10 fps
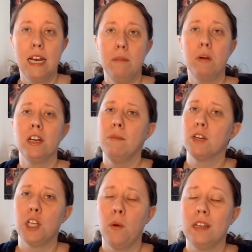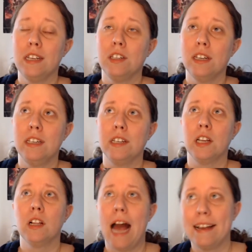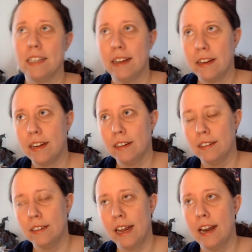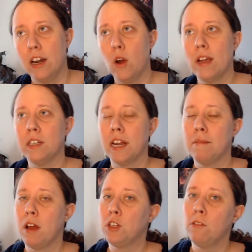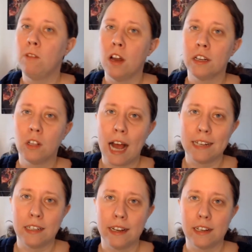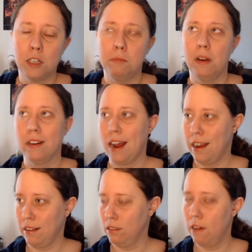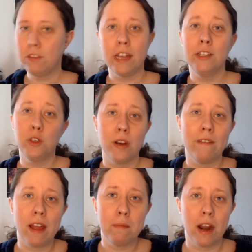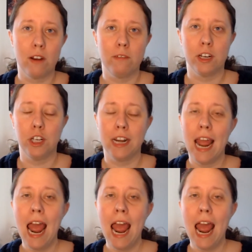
Book number 2 on this list is a classic. And I know I said I'm not too fond of classics, but I love the history of vampire fiction.